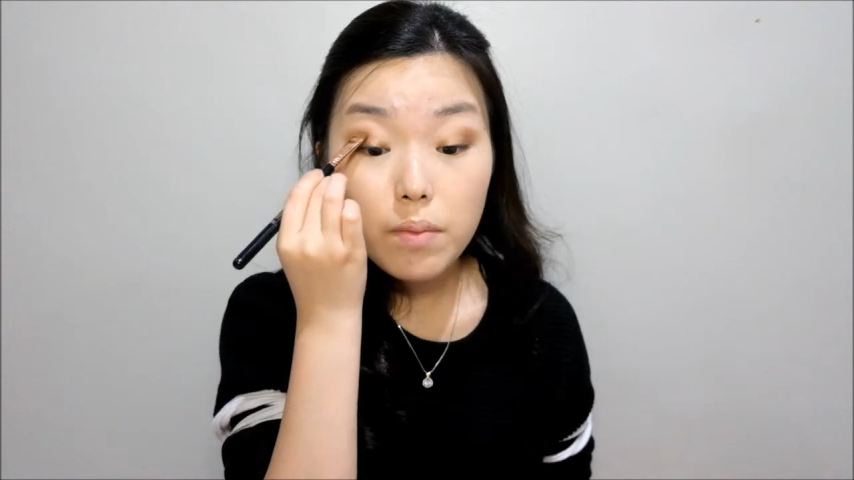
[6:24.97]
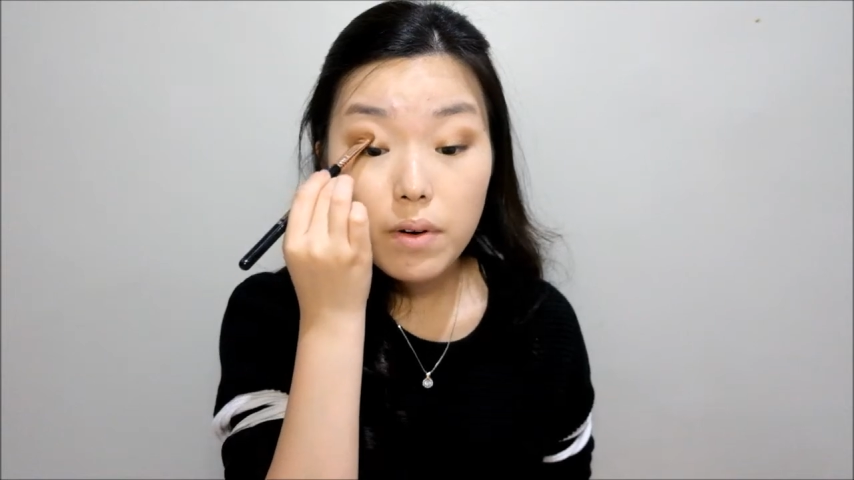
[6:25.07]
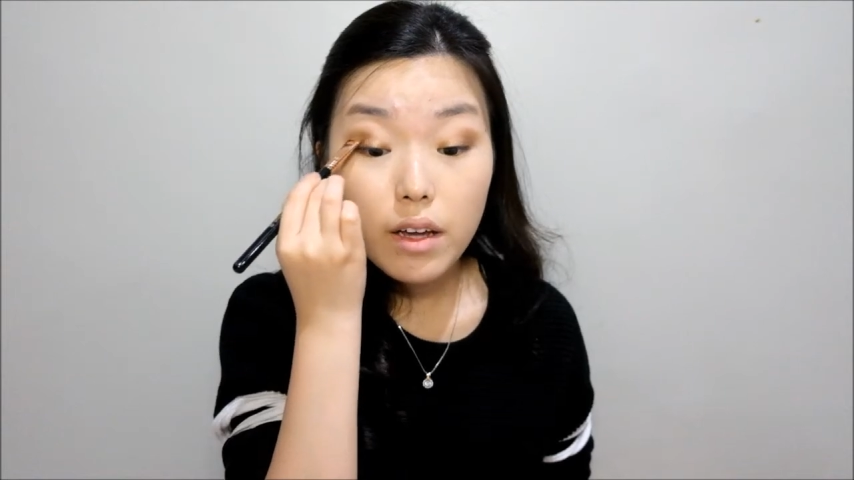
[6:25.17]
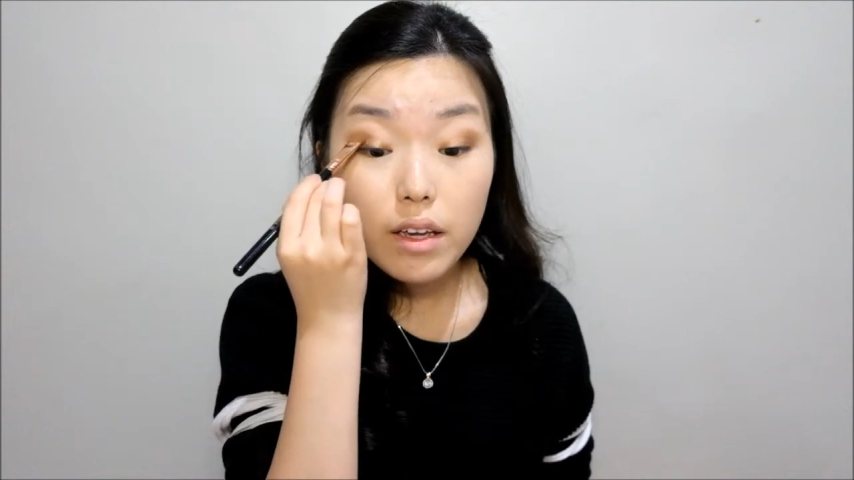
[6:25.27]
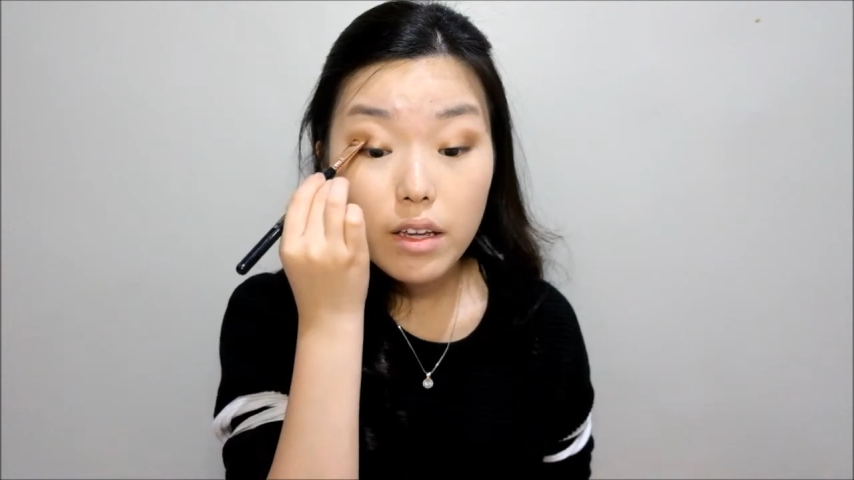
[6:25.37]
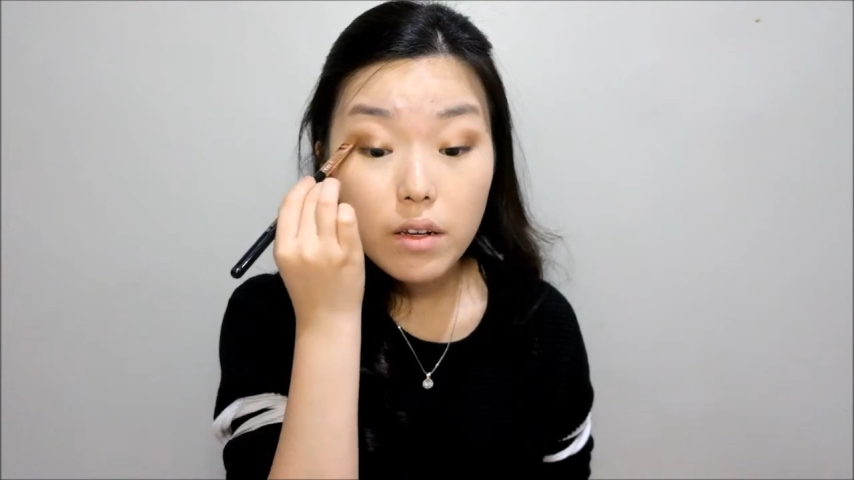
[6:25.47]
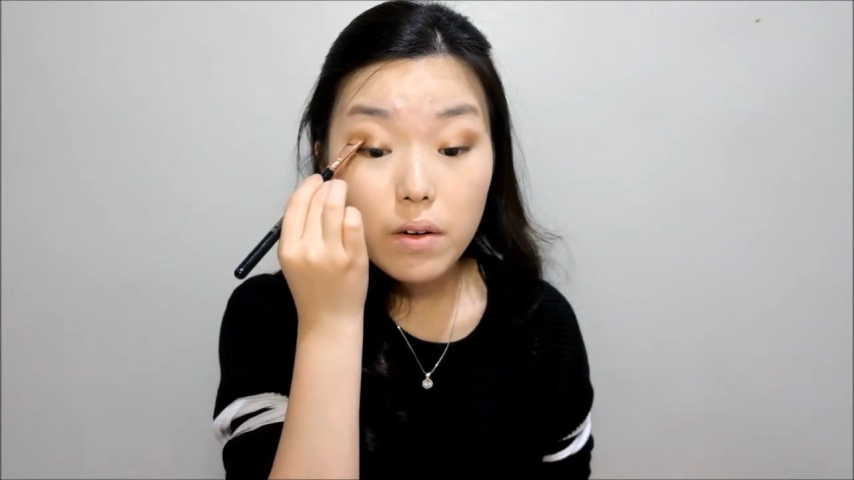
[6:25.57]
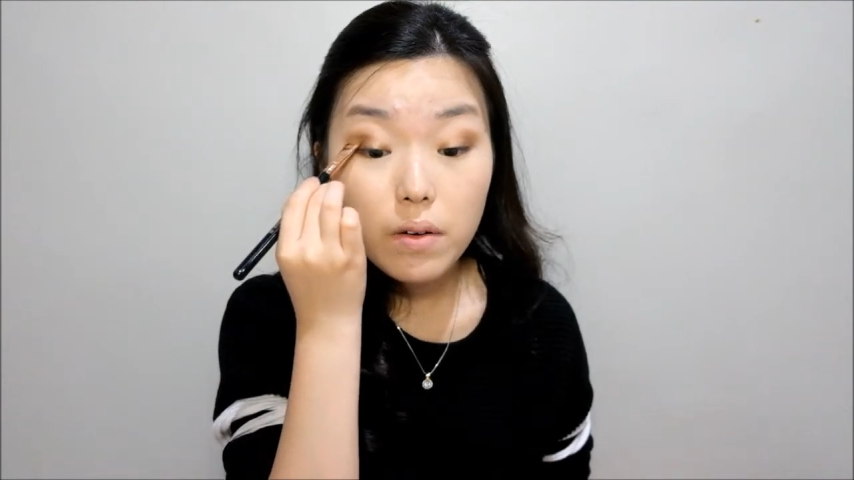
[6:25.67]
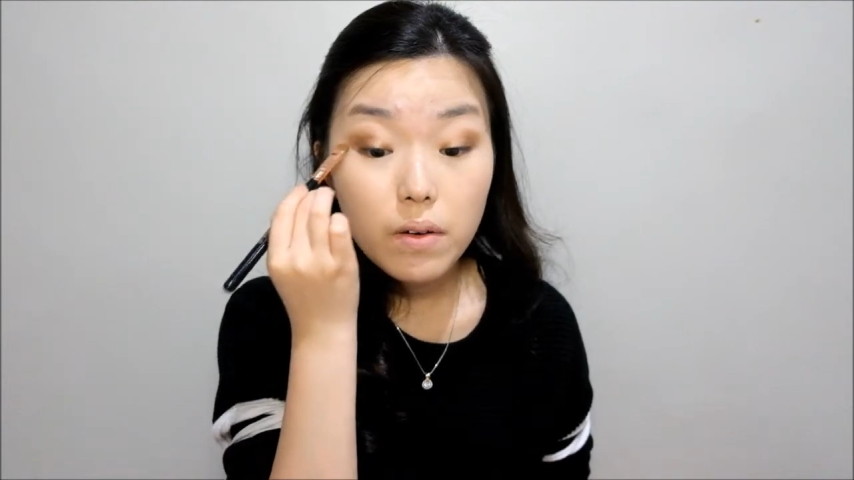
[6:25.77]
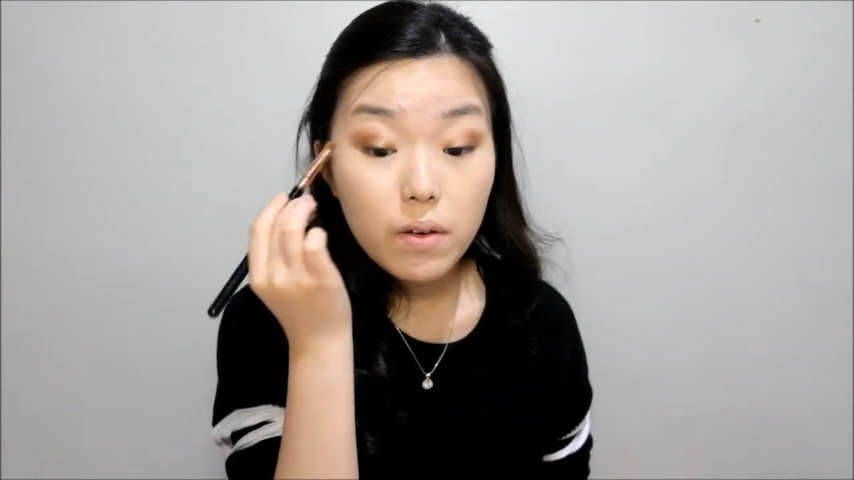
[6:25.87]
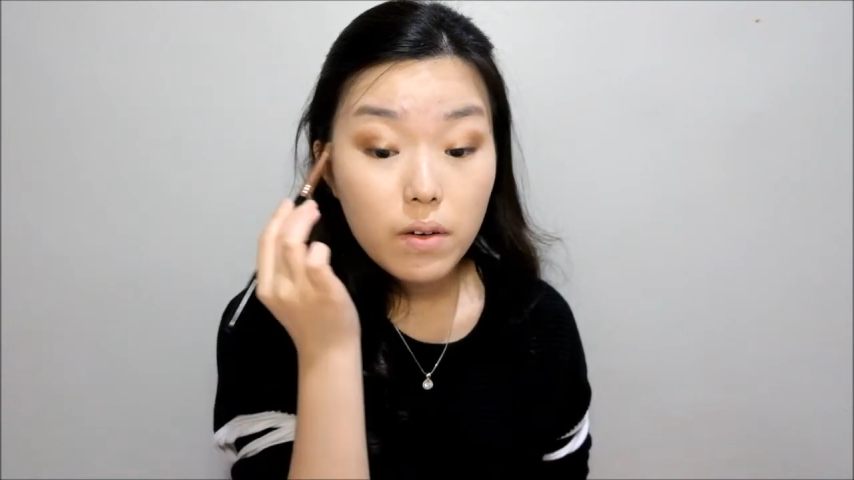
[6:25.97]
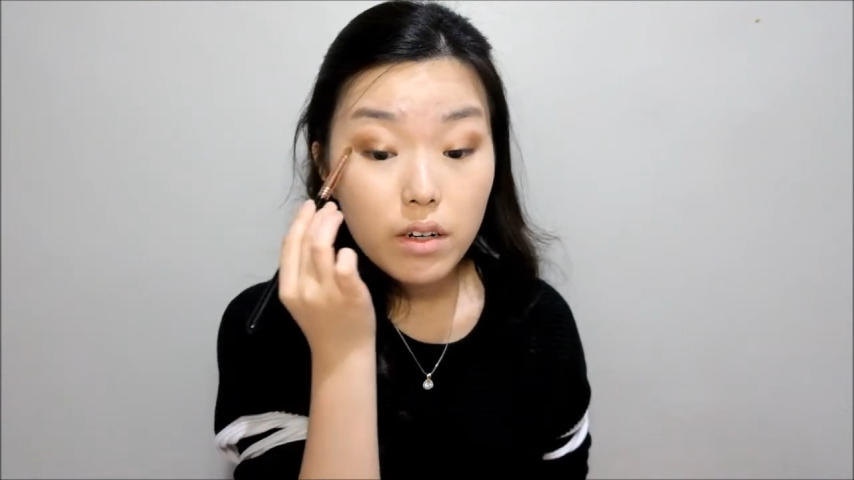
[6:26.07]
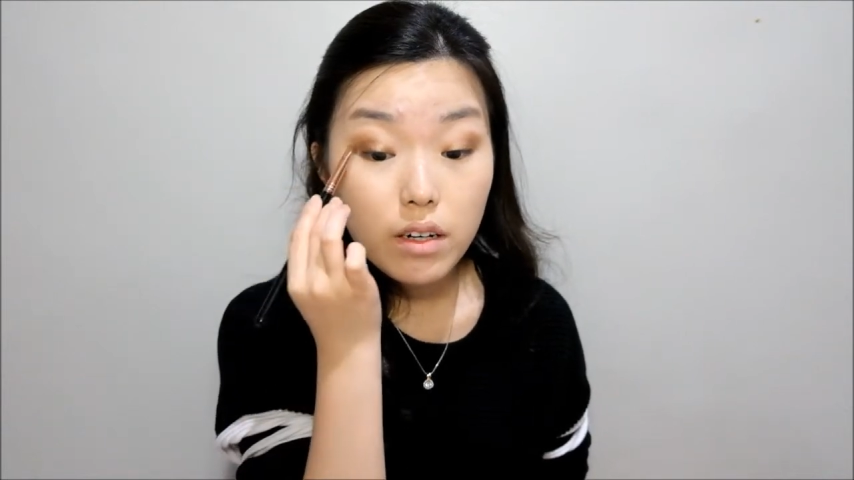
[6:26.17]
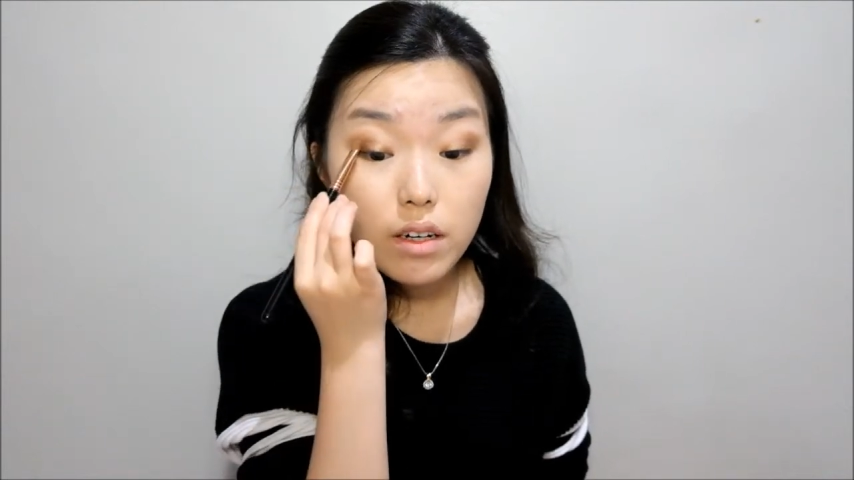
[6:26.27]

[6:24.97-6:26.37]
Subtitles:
apply it on